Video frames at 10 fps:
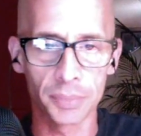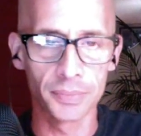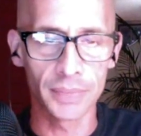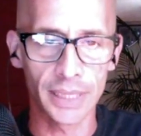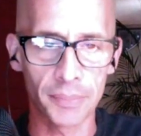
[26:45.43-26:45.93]

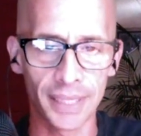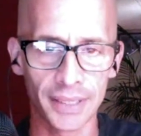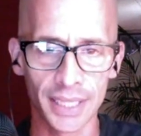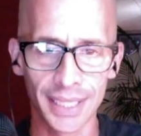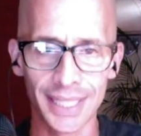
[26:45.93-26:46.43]
the
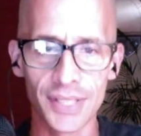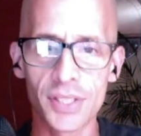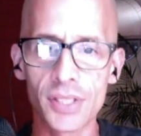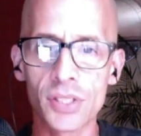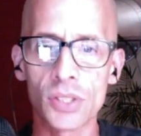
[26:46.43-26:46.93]
parent is
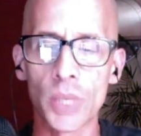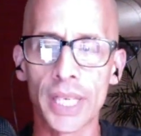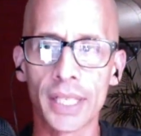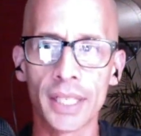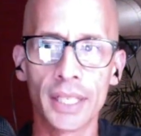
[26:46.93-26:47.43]

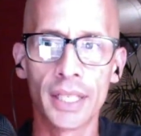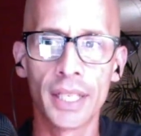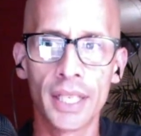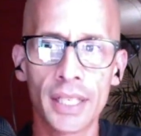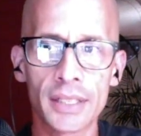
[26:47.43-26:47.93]
suing
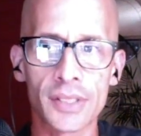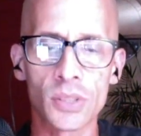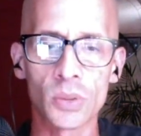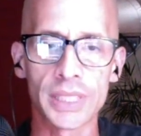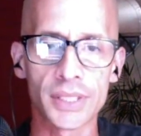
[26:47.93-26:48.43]
the
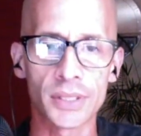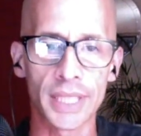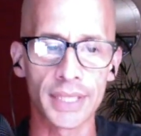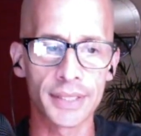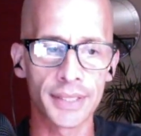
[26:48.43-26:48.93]
school
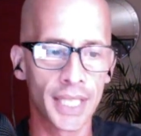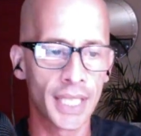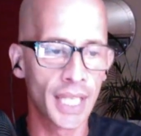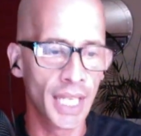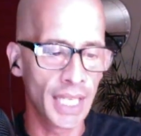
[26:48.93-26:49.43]
district
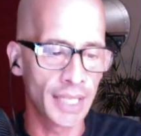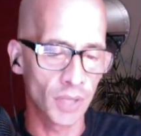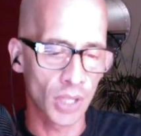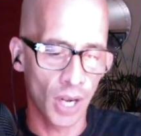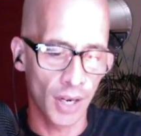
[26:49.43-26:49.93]
in
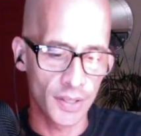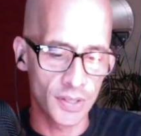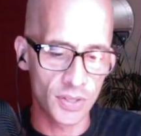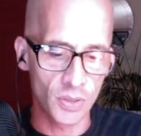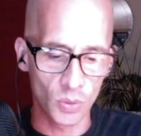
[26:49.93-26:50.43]
regard
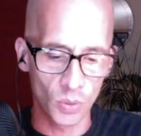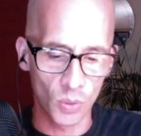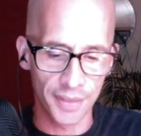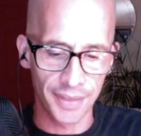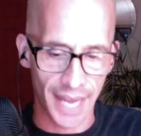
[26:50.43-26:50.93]
to
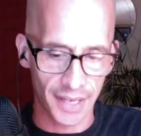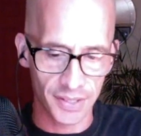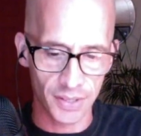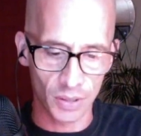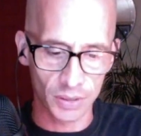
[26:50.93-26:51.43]
that
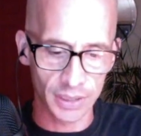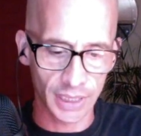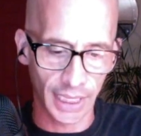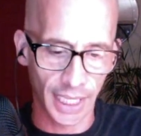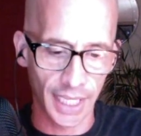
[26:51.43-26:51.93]
assault,
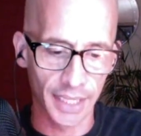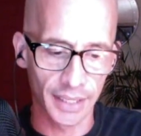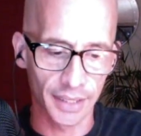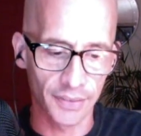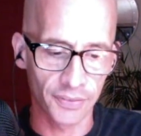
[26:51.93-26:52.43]
and
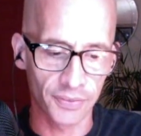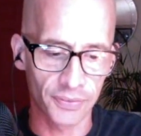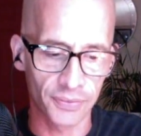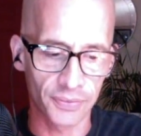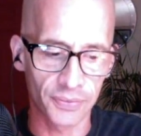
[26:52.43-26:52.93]

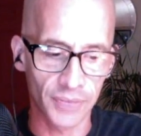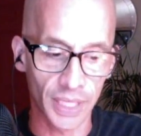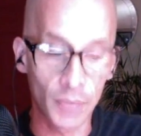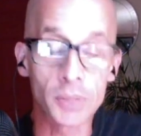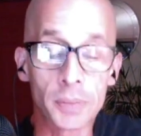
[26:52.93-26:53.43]
it
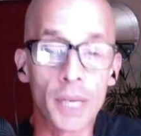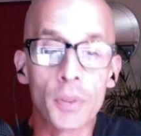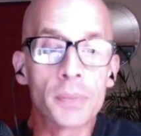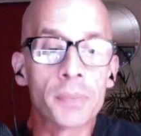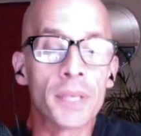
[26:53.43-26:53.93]
was
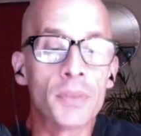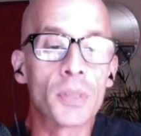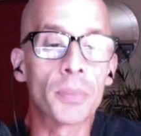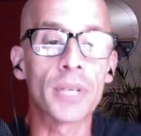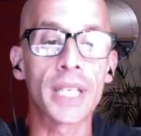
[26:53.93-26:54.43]
a
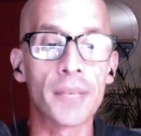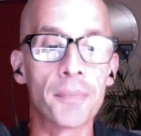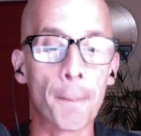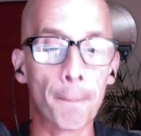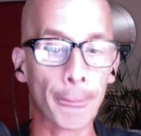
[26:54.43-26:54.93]
pretty
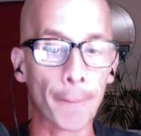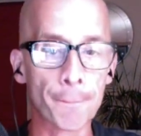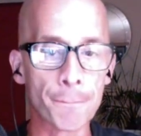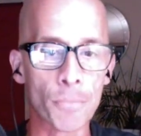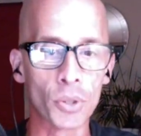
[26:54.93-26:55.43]

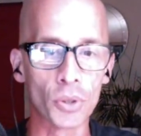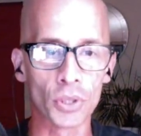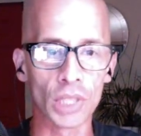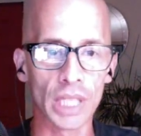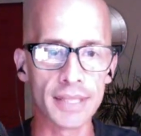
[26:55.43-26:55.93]

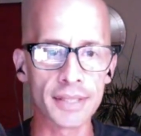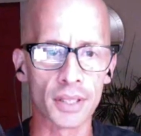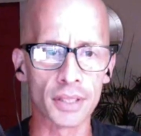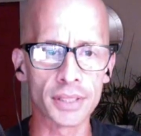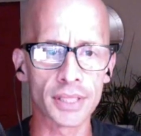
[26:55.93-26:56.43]
brutal
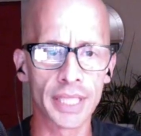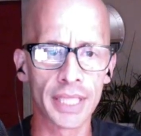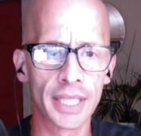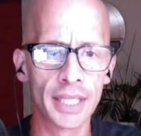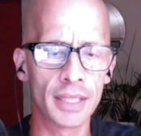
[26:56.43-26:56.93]
assault.
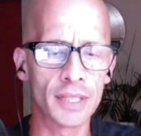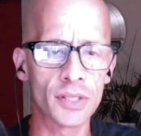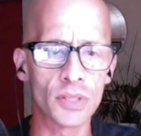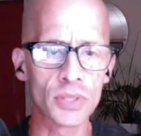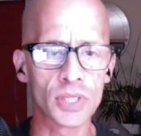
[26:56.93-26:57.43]
The
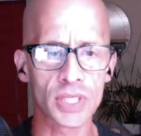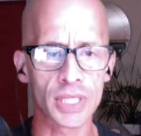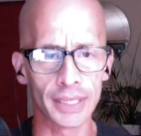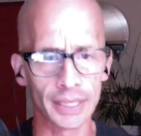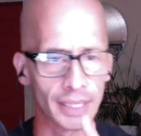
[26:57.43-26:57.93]
student's
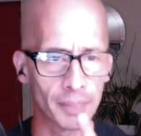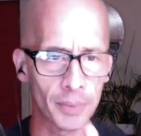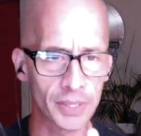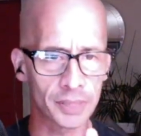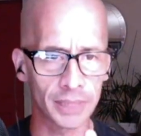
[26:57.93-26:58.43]
lip
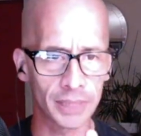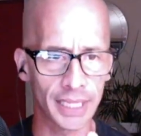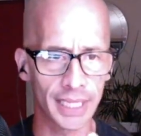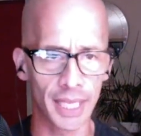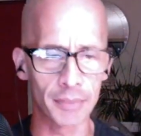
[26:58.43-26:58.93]
was split.
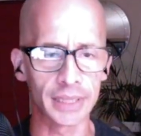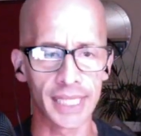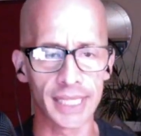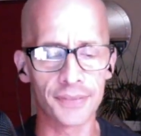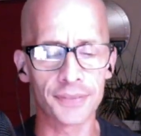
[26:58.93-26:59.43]
I
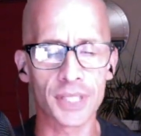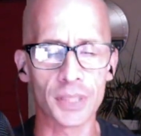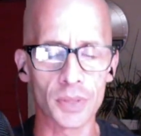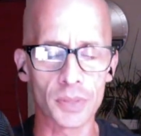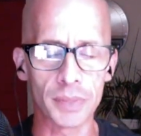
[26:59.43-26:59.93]
believe she
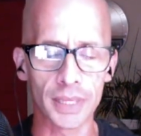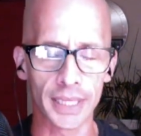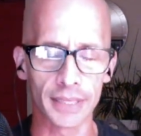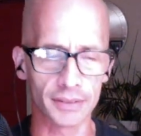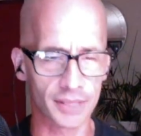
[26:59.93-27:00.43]
was
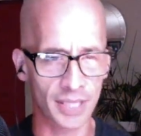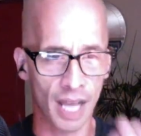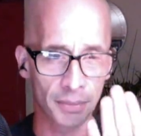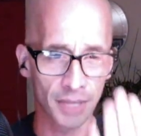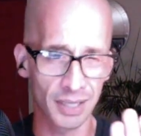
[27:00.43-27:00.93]
being
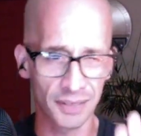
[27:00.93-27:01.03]
stomped on her